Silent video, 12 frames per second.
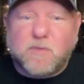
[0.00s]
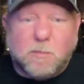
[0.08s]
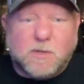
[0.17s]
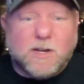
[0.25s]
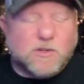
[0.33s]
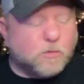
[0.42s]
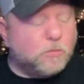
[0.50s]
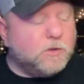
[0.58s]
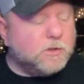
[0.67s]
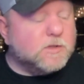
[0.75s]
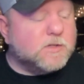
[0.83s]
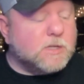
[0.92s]
But that is a
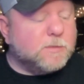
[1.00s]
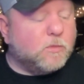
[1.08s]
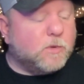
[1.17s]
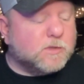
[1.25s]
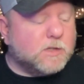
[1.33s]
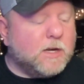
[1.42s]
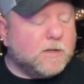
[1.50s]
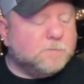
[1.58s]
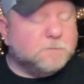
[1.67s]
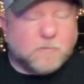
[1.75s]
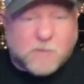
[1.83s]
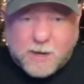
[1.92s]
really good sipping whiskey. I could
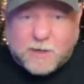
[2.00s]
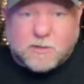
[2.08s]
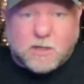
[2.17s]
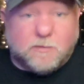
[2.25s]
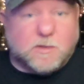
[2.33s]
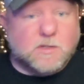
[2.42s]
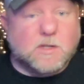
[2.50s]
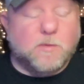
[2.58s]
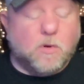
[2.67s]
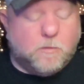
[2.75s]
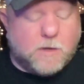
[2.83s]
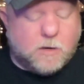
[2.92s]
definitely
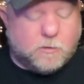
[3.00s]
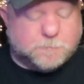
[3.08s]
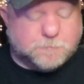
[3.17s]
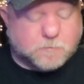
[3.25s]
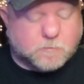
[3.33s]
sip on that one.